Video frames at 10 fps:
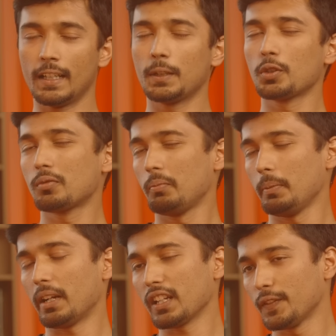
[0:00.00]
Those would be
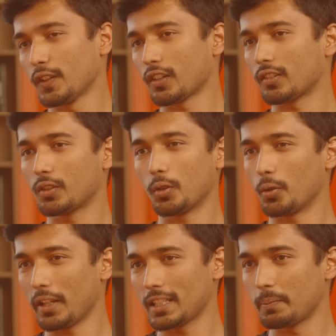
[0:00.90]
better for
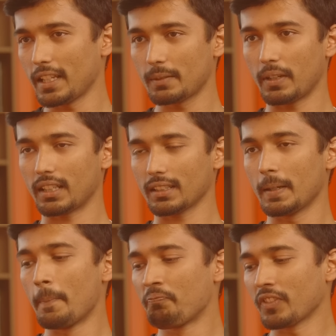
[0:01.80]
coding space, but
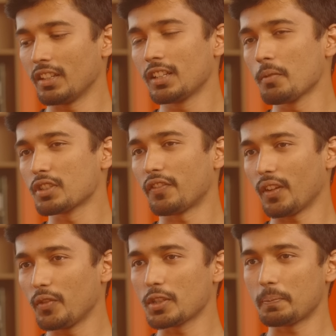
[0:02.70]
in terms of
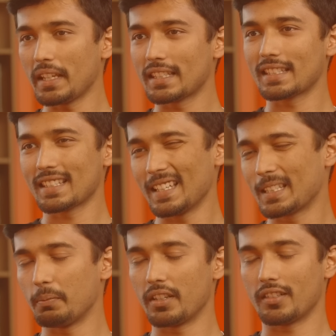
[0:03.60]
review space, it's
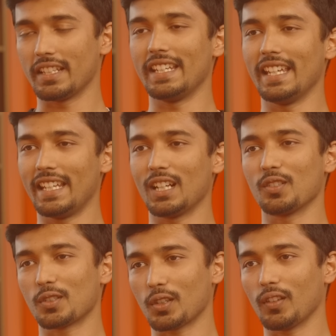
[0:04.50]
a bit tricky area
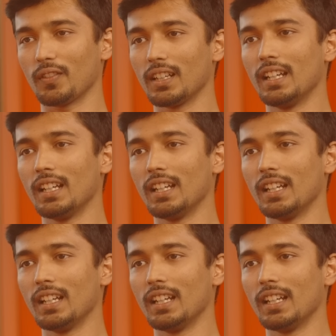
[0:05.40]
to solve.